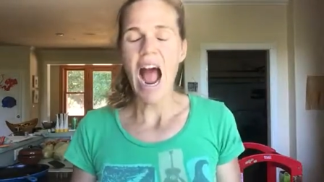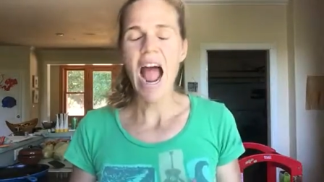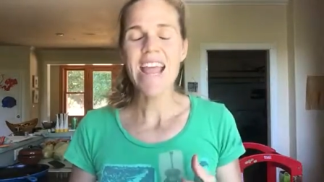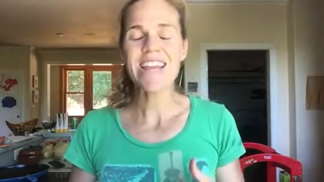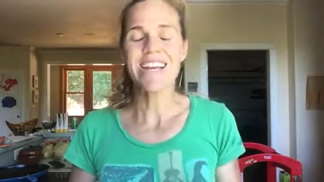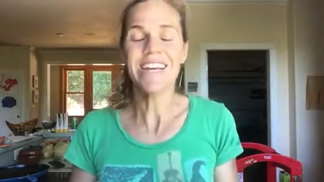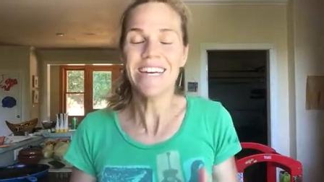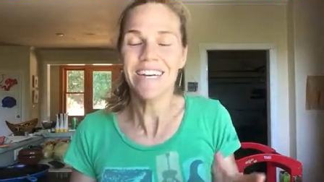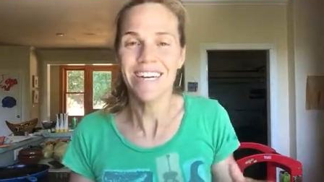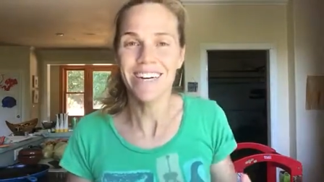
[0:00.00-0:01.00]
I,
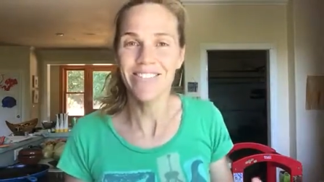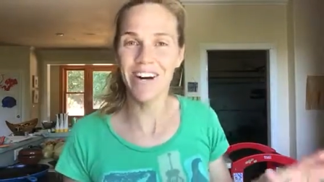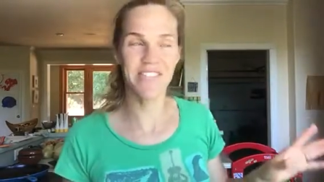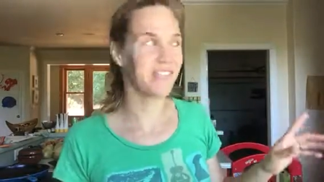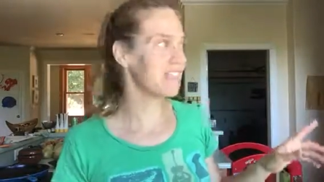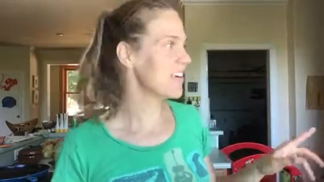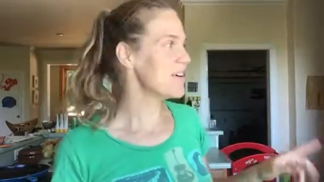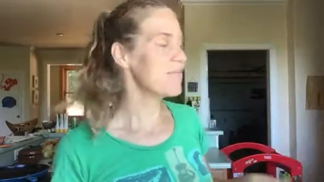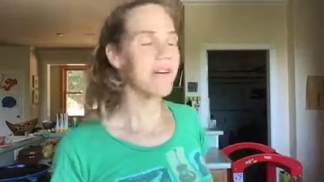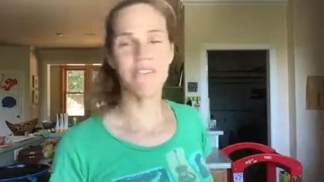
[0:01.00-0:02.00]
my,
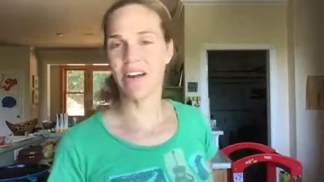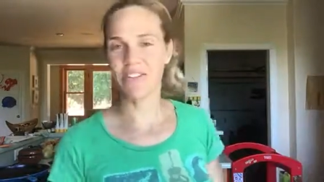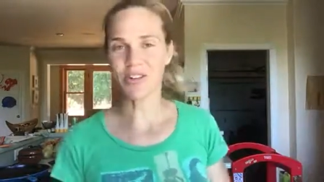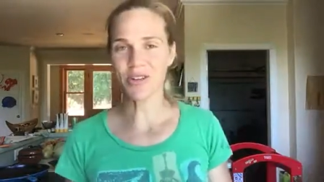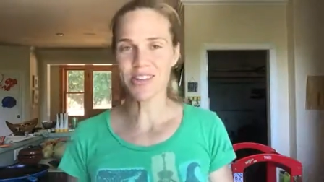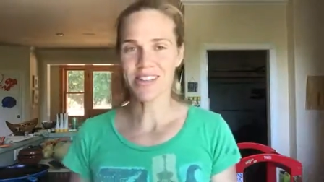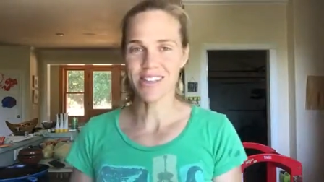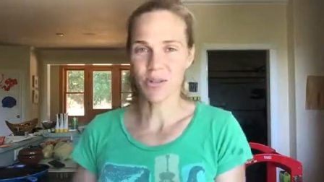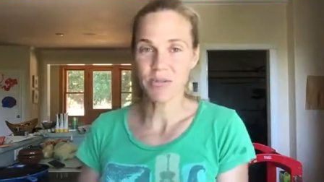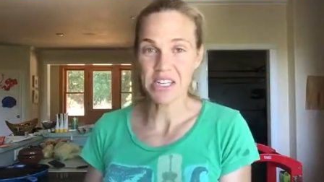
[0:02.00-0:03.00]
my five-year-old
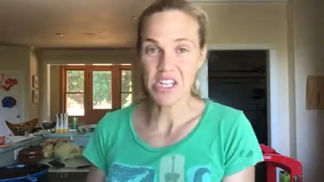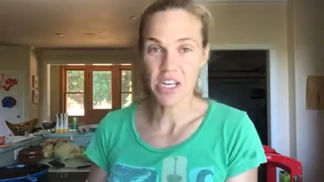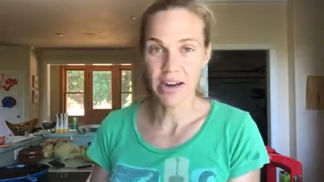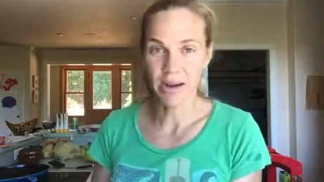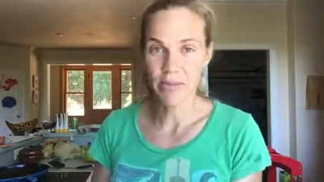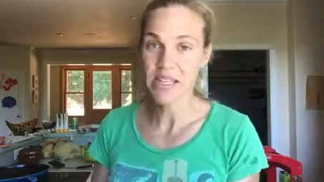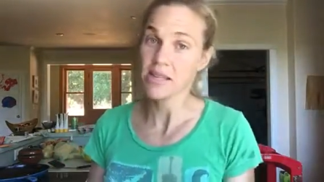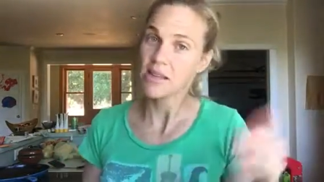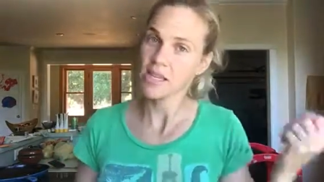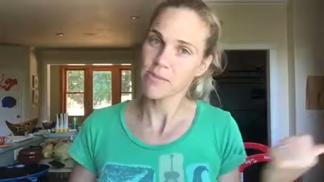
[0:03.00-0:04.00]
just told me to shut up. He's,
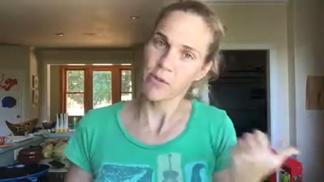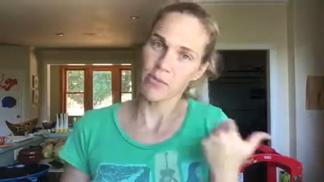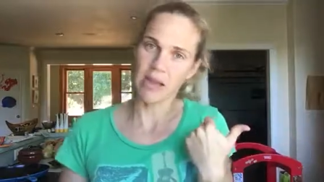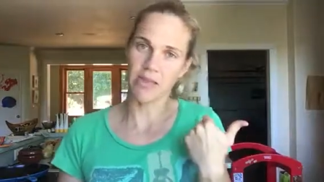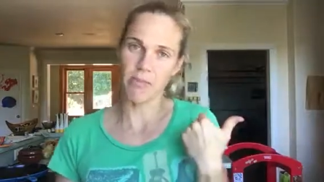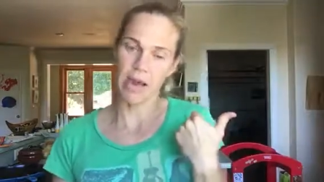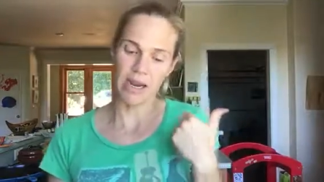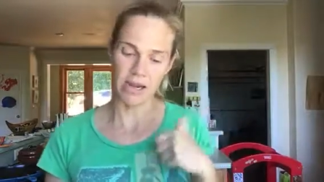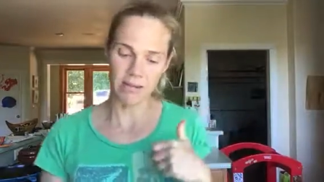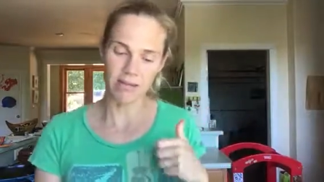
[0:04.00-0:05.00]
he's pooping on the
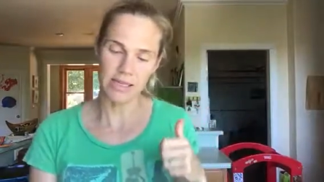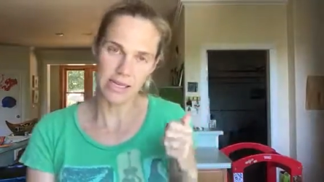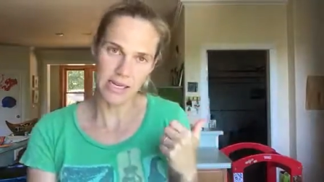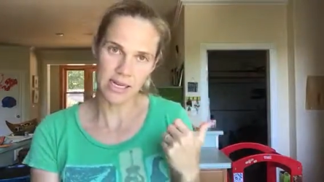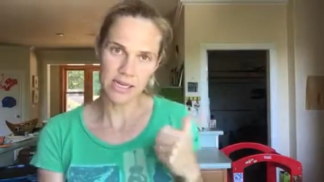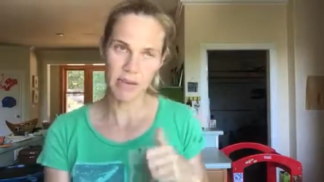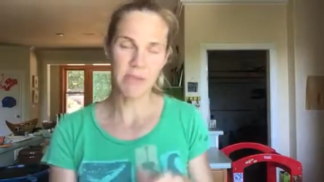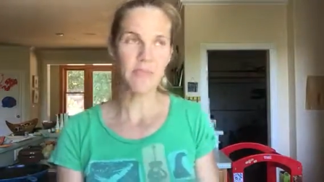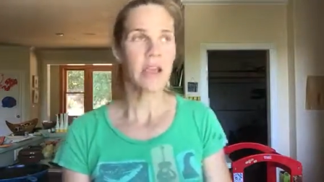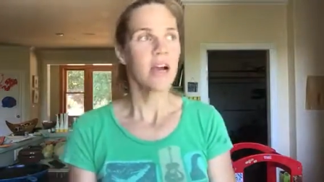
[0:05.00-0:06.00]
potty, listening to me.
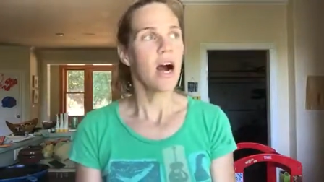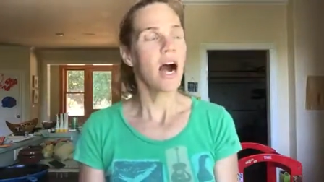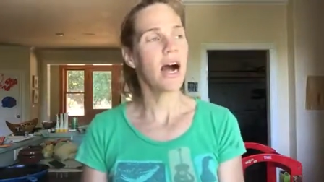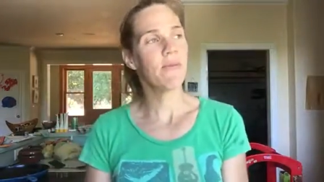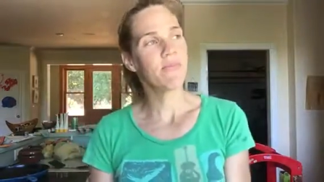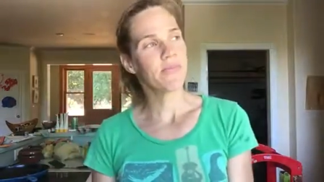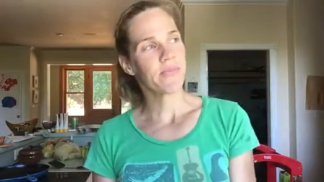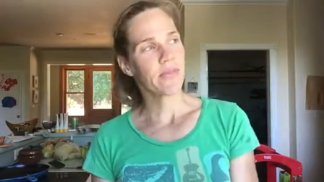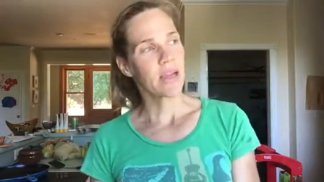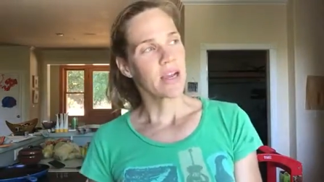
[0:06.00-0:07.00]
Um,
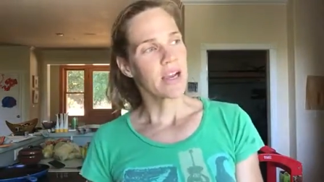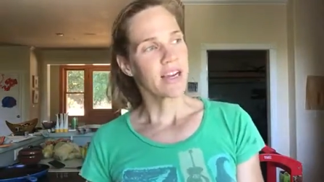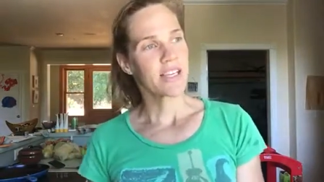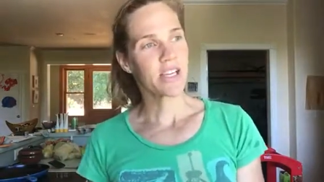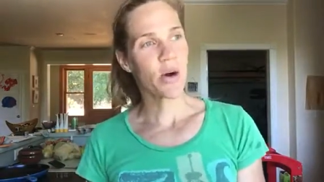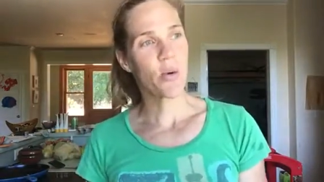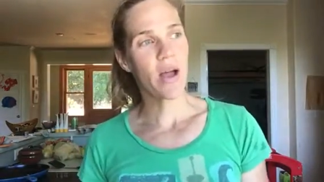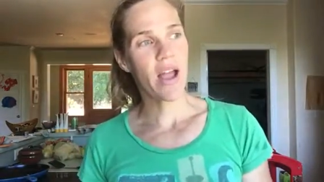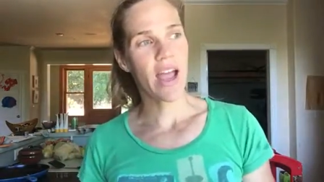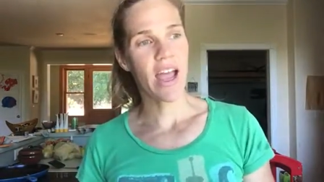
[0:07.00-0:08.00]
so
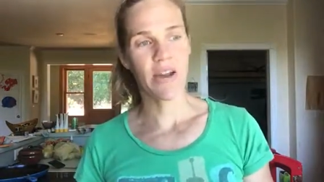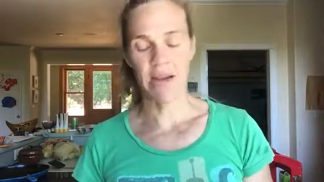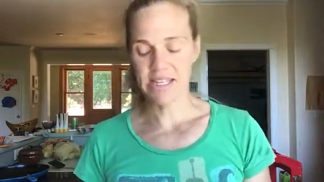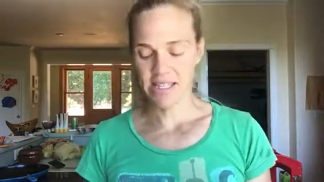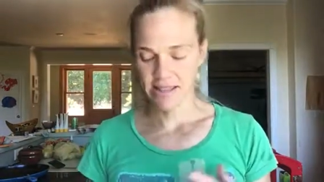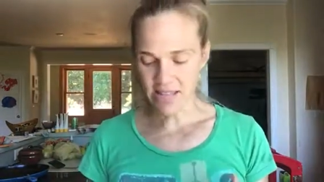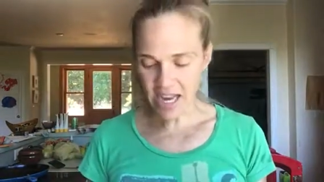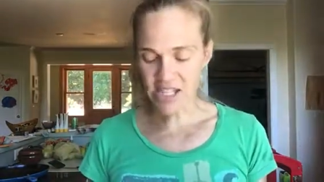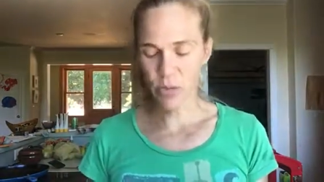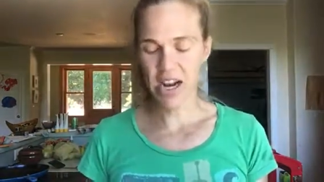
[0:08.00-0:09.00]
anyways,
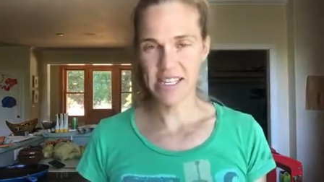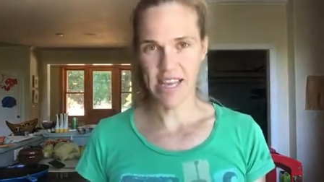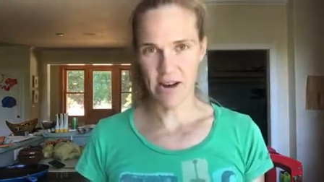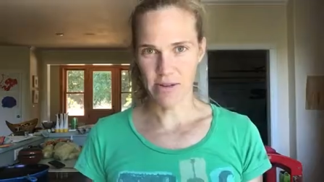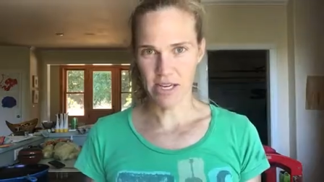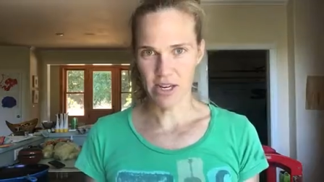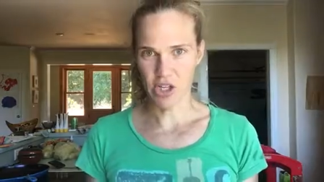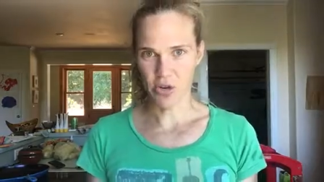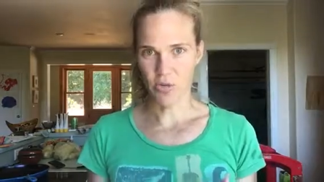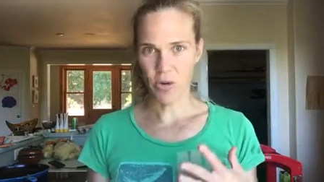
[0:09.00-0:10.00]
that's what I said I was gonna
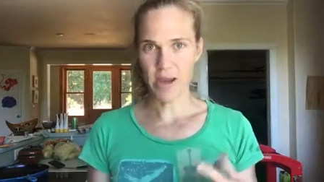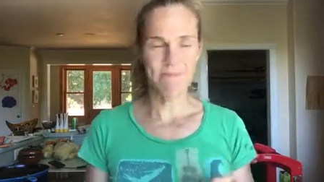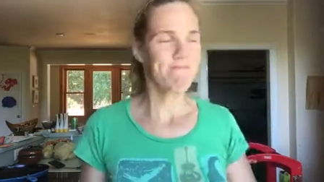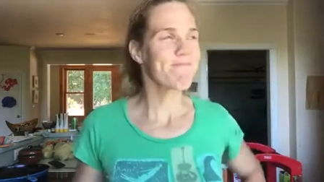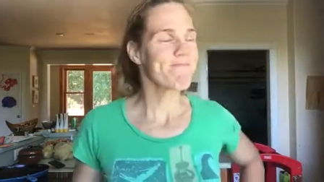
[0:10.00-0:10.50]
do, right?